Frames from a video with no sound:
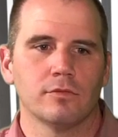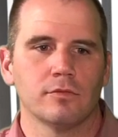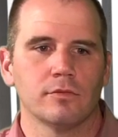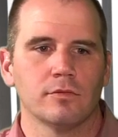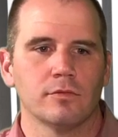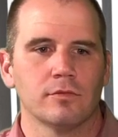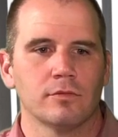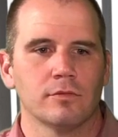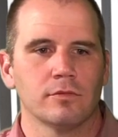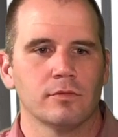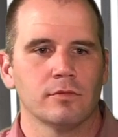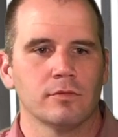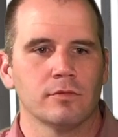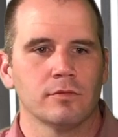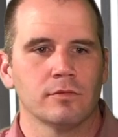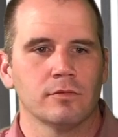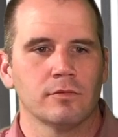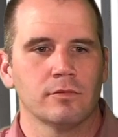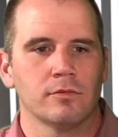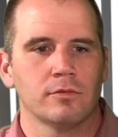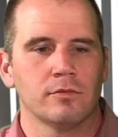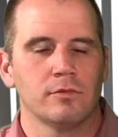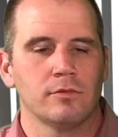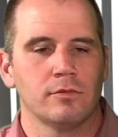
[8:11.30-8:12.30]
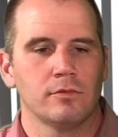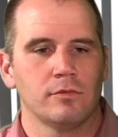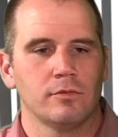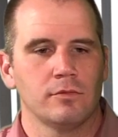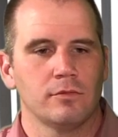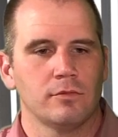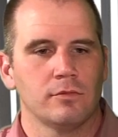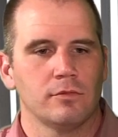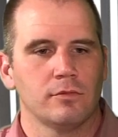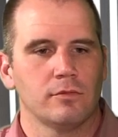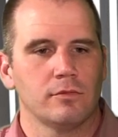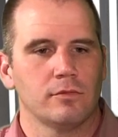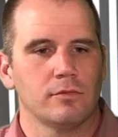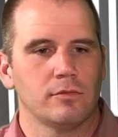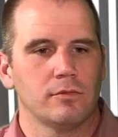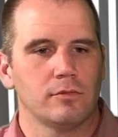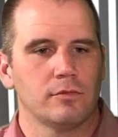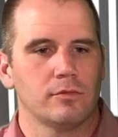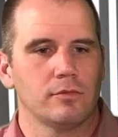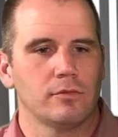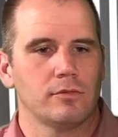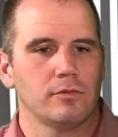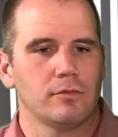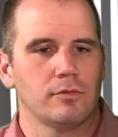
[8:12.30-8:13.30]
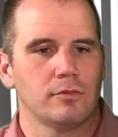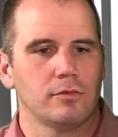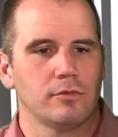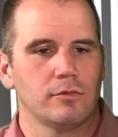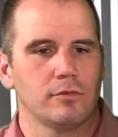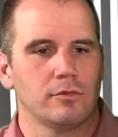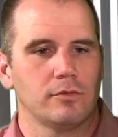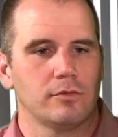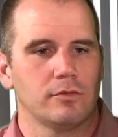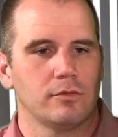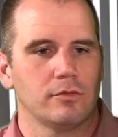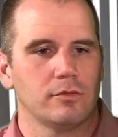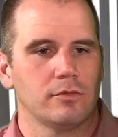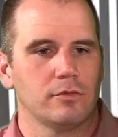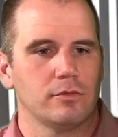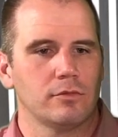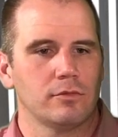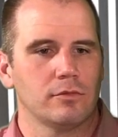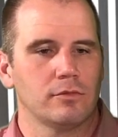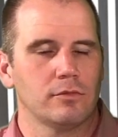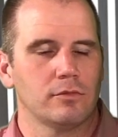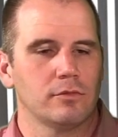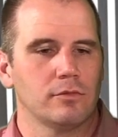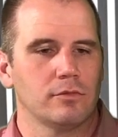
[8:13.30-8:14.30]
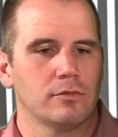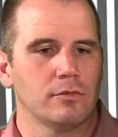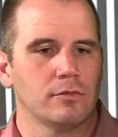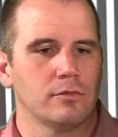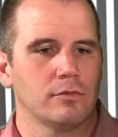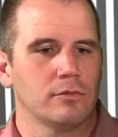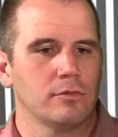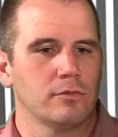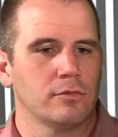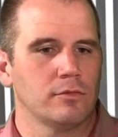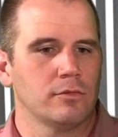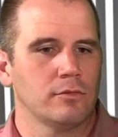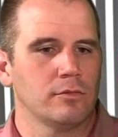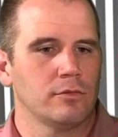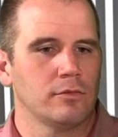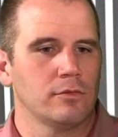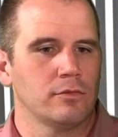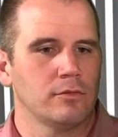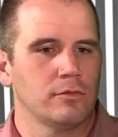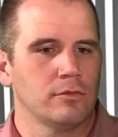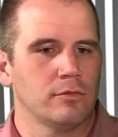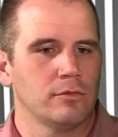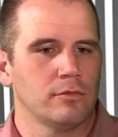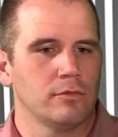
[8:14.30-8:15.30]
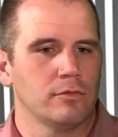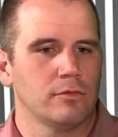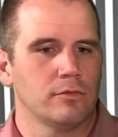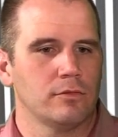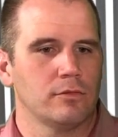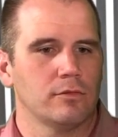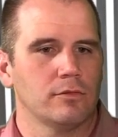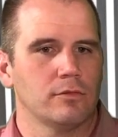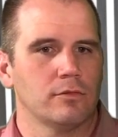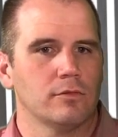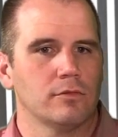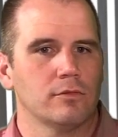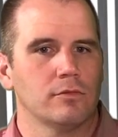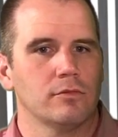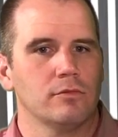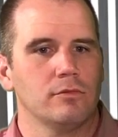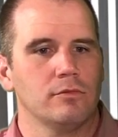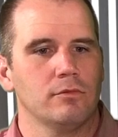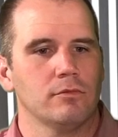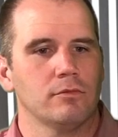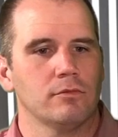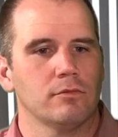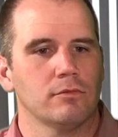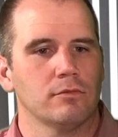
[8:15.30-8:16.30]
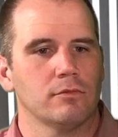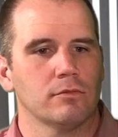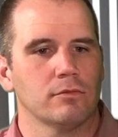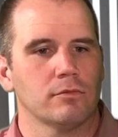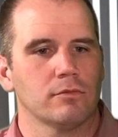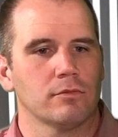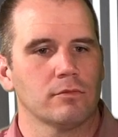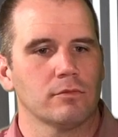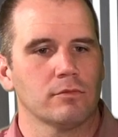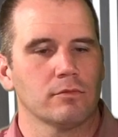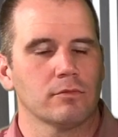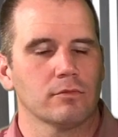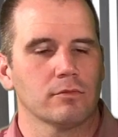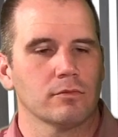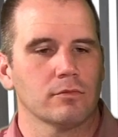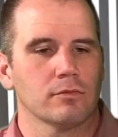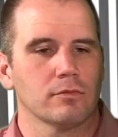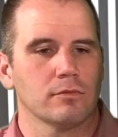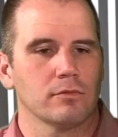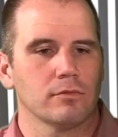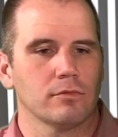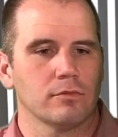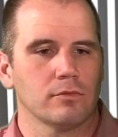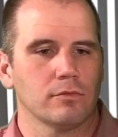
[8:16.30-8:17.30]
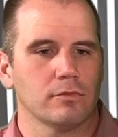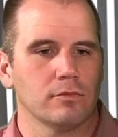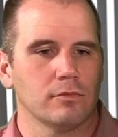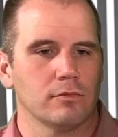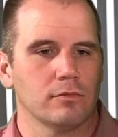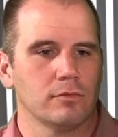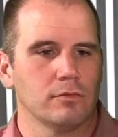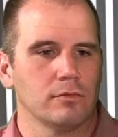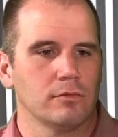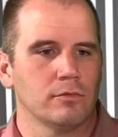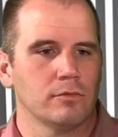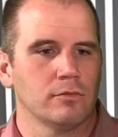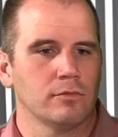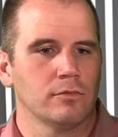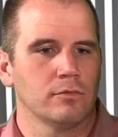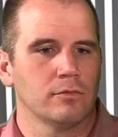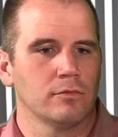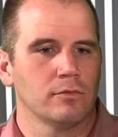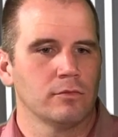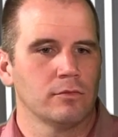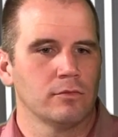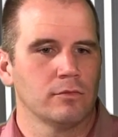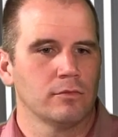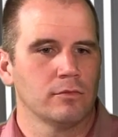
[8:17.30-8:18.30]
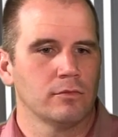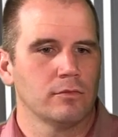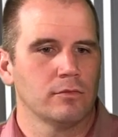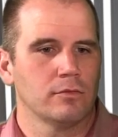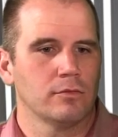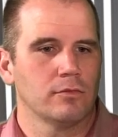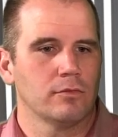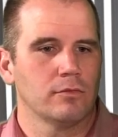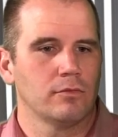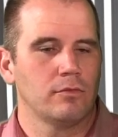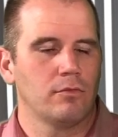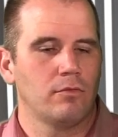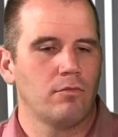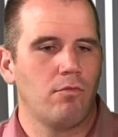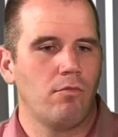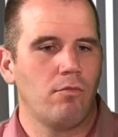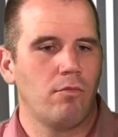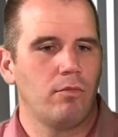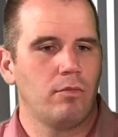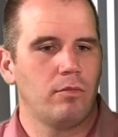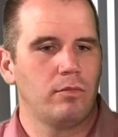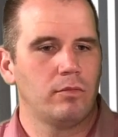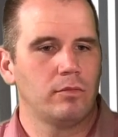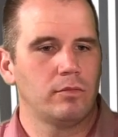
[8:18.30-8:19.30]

The person shown says nothing.